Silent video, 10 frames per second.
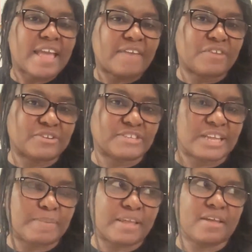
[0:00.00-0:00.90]
If you're
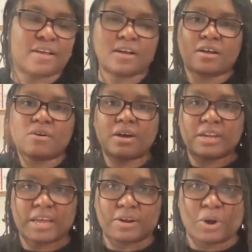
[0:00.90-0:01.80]
steamy, go on
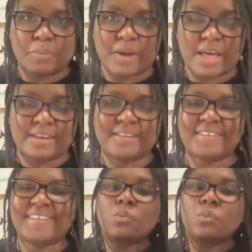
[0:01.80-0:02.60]
and hit a home run.